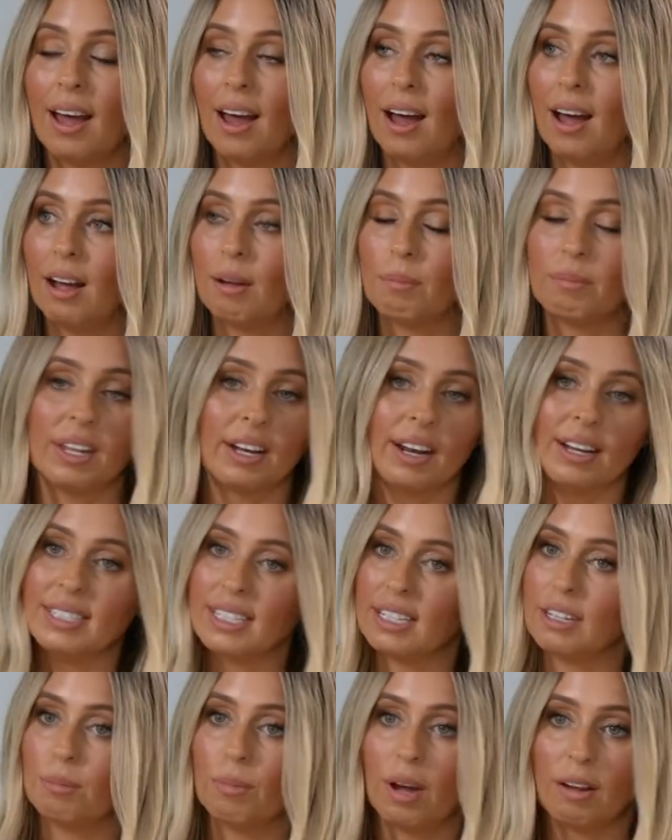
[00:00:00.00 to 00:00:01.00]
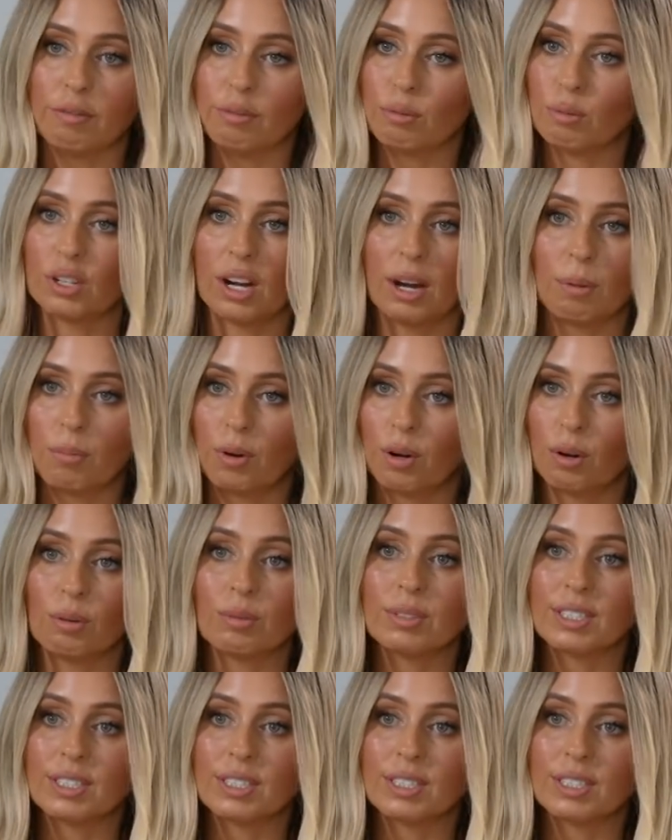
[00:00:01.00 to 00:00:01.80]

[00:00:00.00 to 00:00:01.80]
um, than I did in my full-time role.